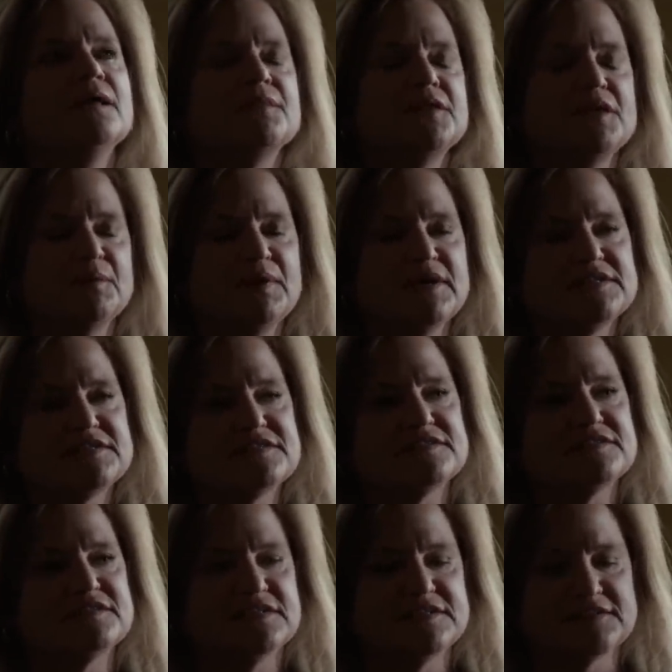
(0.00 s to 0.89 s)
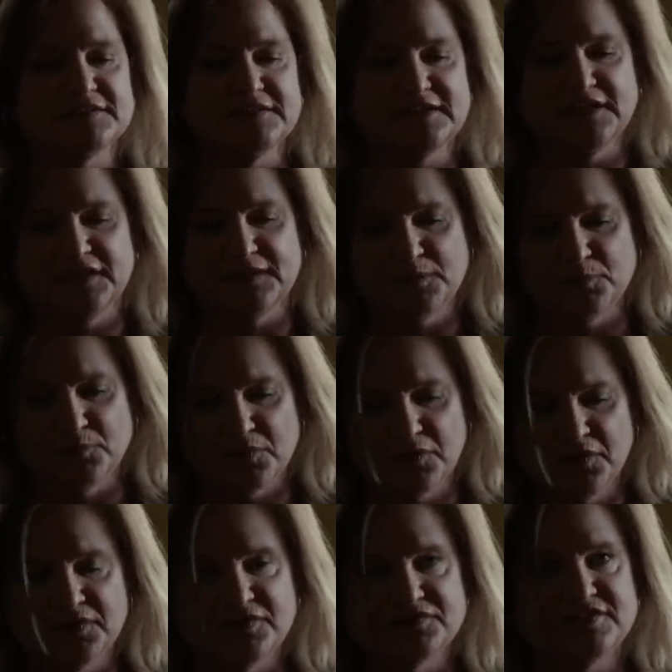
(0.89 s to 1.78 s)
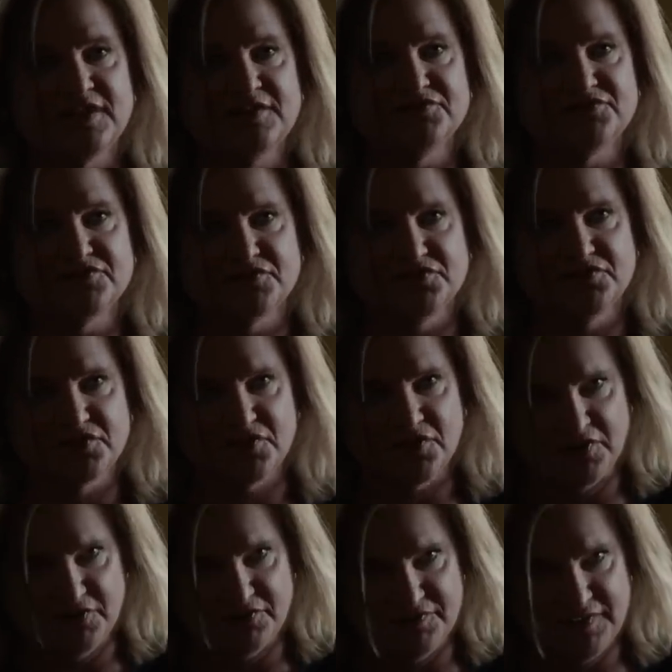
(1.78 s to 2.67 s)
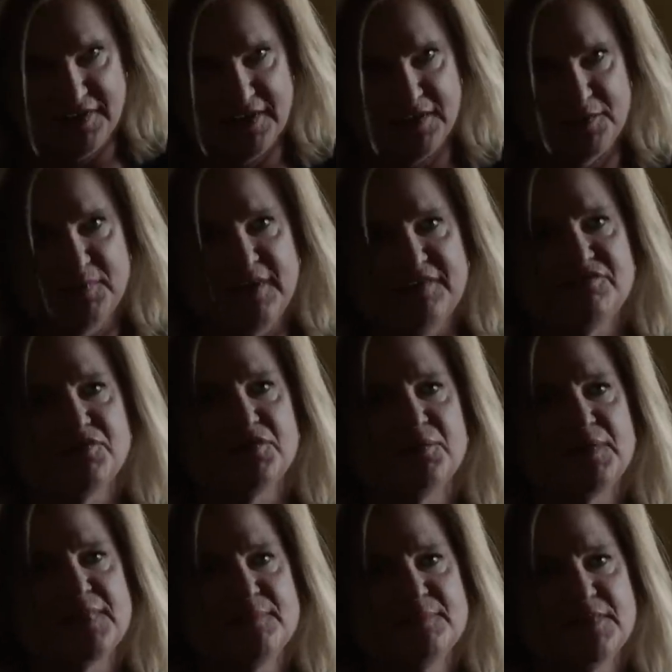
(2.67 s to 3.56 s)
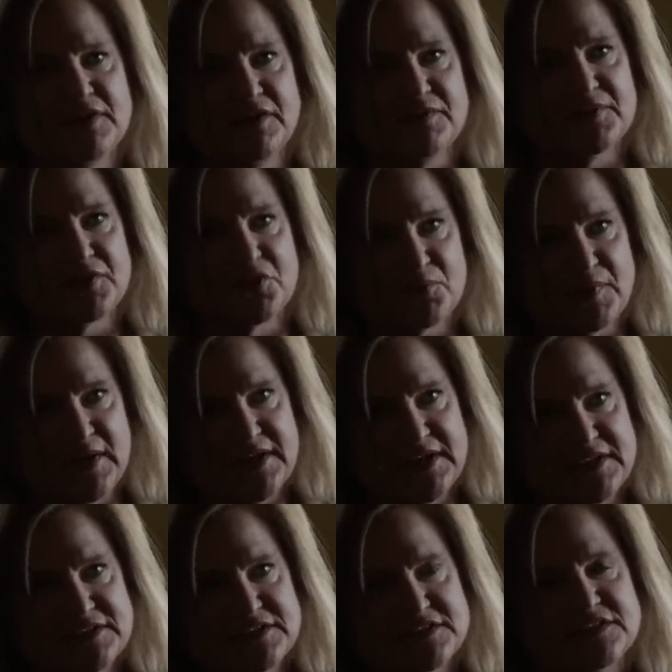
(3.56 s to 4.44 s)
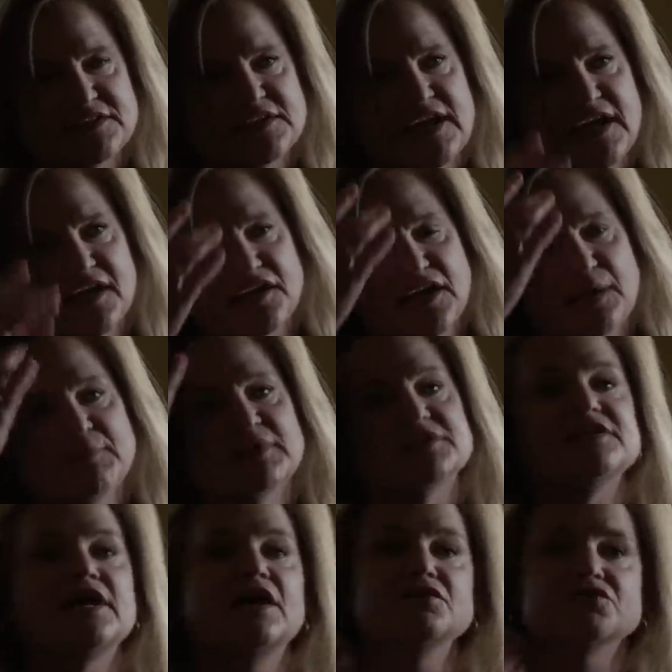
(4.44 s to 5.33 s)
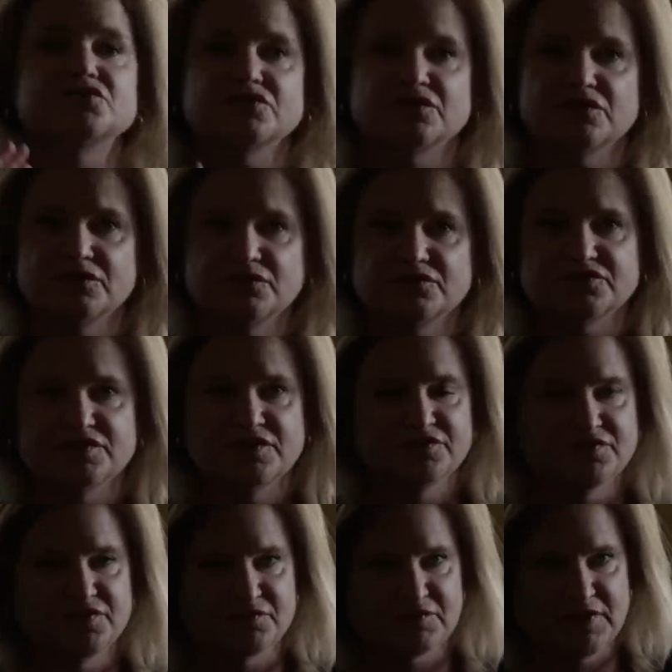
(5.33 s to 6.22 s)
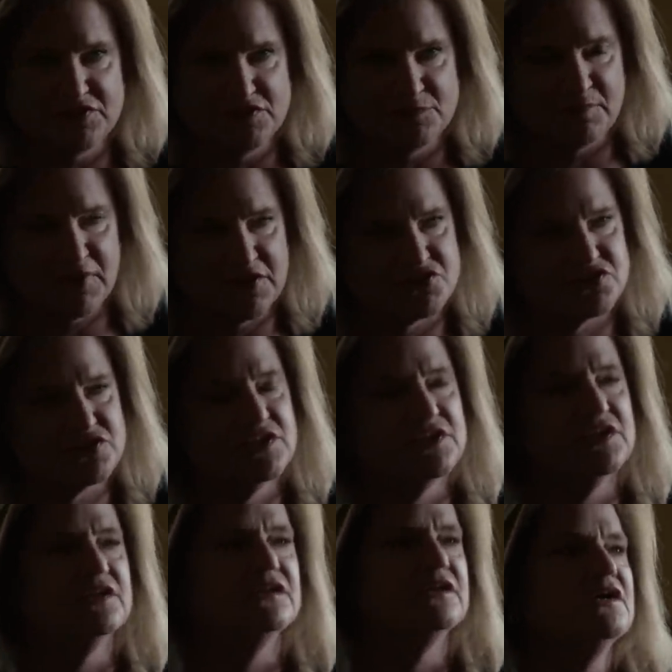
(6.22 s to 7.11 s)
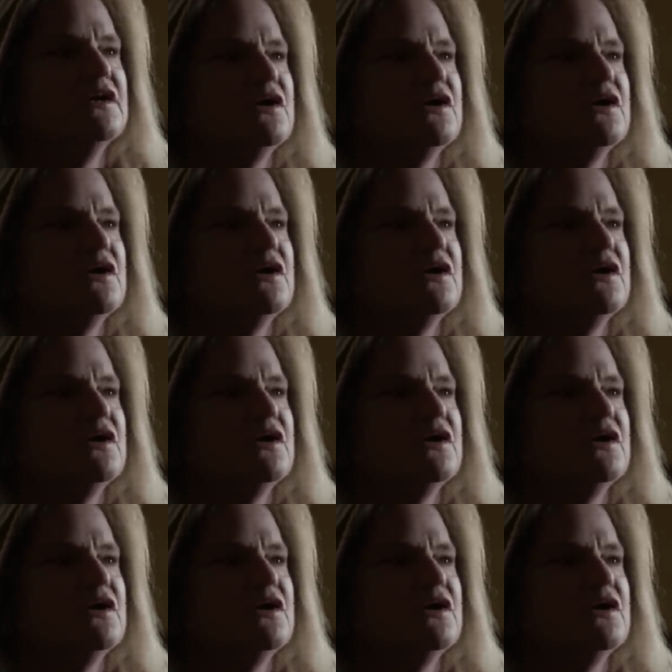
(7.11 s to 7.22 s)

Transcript: the U.S. is leading the world in deaths due to COVID. We're in the middle of the greatest economic downturn since the Great Depression.